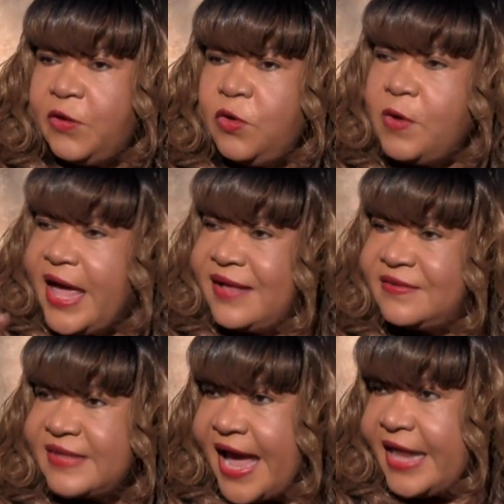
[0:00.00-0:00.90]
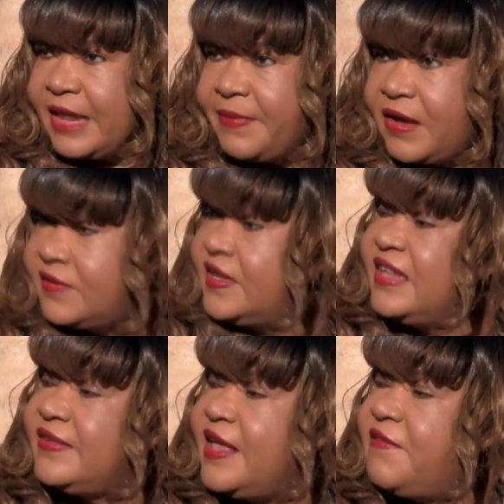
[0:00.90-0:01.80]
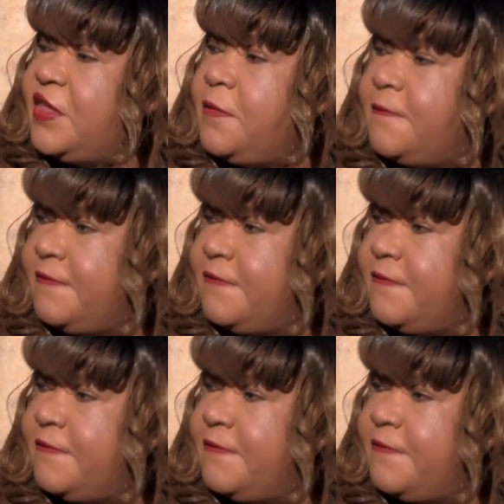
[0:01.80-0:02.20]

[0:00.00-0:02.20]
you're excited because he's giving you